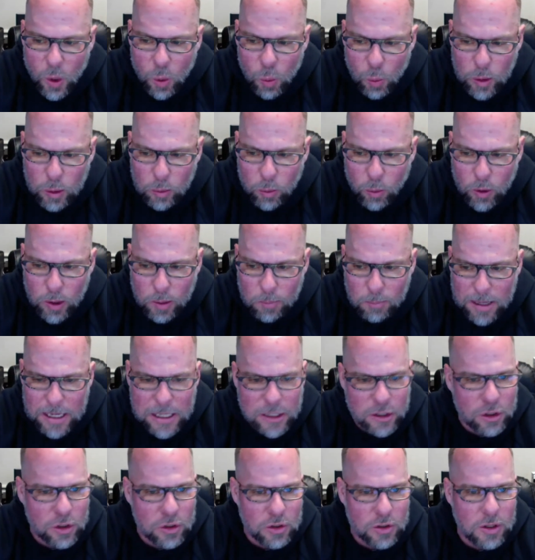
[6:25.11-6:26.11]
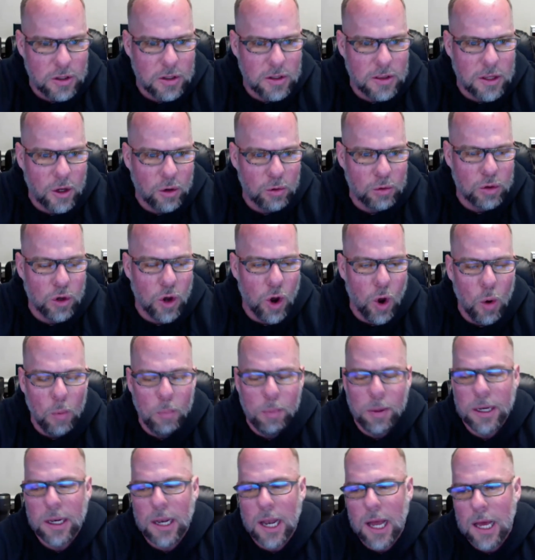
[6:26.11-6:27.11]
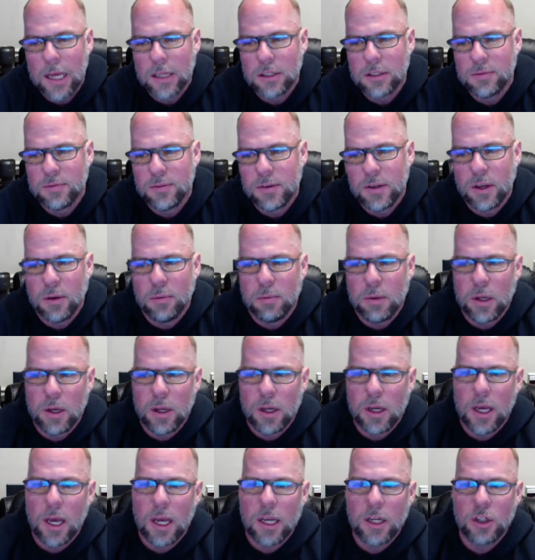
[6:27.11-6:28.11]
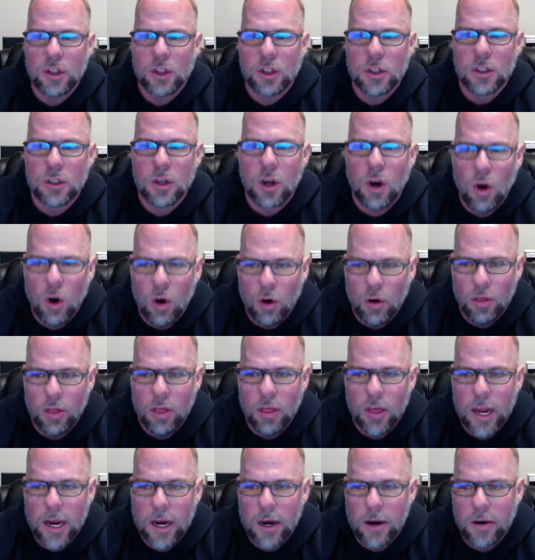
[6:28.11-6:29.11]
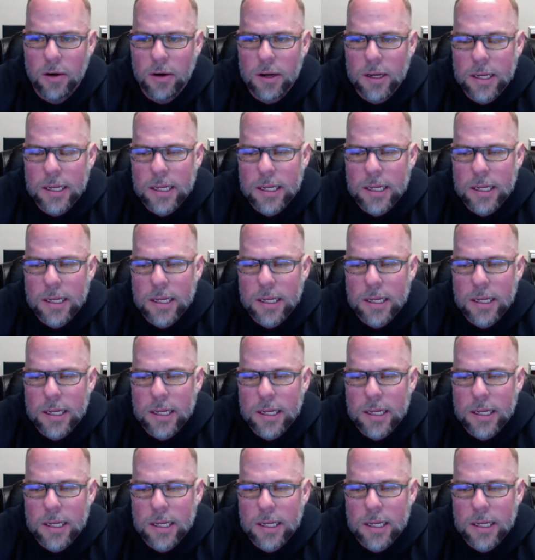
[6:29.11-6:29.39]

we want to make sure that those open lines of communication are there.